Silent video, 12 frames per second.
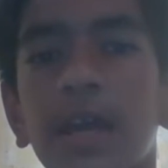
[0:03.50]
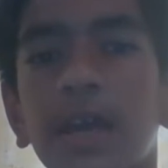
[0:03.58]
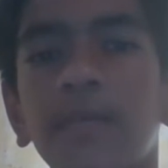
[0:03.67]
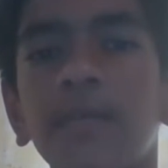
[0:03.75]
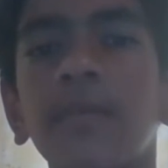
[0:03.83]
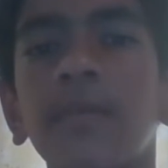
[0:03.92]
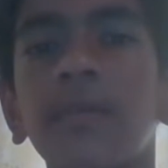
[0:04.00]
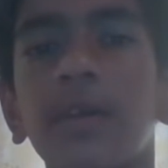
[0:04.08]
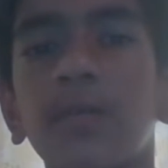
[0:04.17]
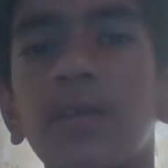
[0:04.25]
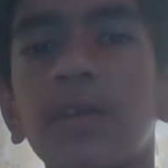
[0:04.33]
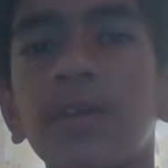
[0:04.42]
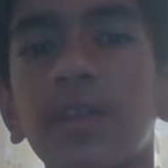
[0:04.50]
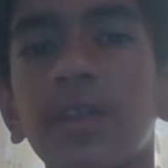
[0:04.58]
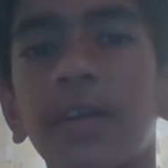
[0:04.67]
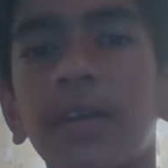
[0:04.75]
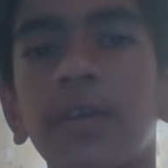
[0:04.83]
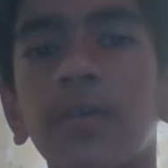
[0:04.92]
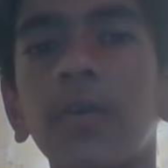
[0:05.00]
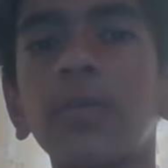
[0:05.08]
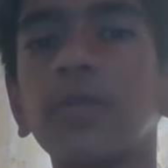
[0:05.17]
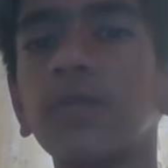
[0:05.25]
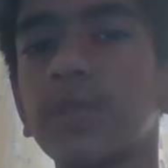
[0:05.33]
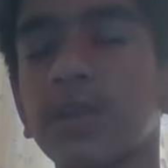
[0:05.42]
game in which I did
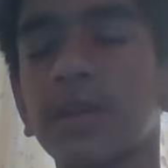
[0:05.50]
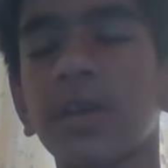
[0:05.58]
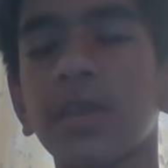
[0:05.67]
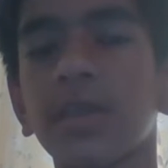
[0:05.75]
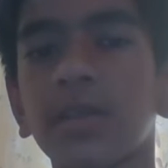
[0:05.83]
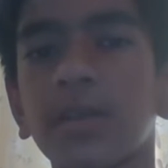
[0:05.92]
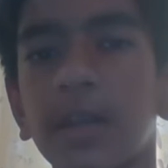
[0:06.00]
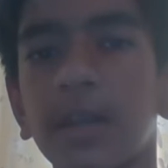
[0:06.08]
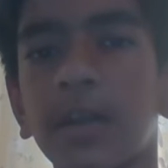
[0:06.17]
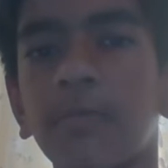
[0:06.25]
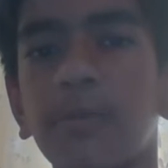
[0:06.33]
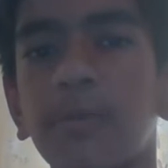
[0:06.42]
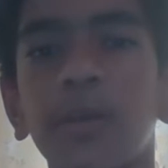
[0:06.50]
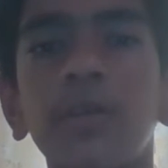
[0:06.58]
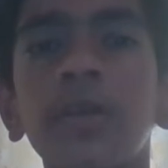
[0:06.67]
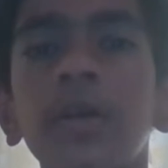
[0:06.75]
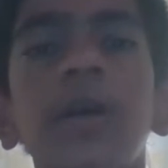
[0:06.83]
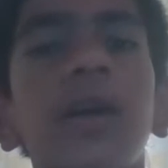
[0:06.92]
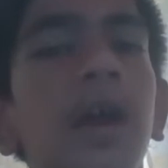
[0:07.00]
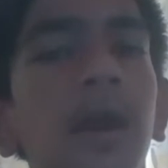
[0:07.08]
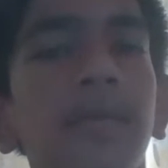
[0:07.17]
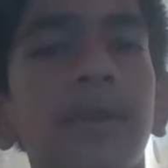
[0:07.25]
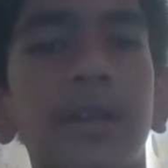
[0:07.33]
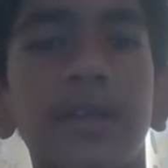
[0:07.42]
not lose against a rated player.
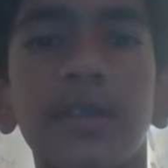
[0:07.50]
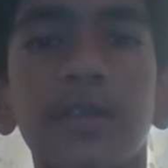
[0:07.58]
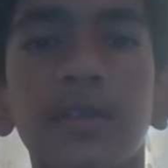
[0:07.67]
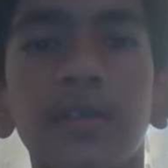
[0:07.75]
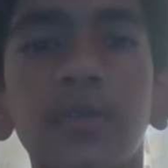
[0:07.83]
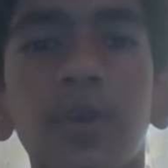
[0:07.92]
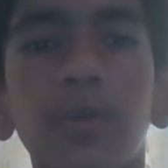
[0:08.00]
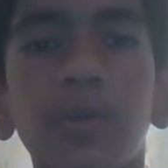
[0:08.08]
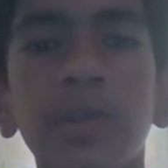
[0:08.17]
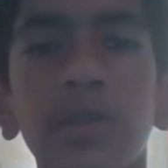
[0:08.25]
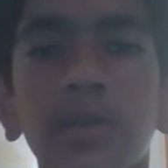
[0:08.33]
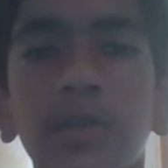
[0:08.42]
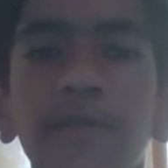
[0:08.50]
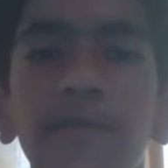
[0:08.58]
I played this in a tournament just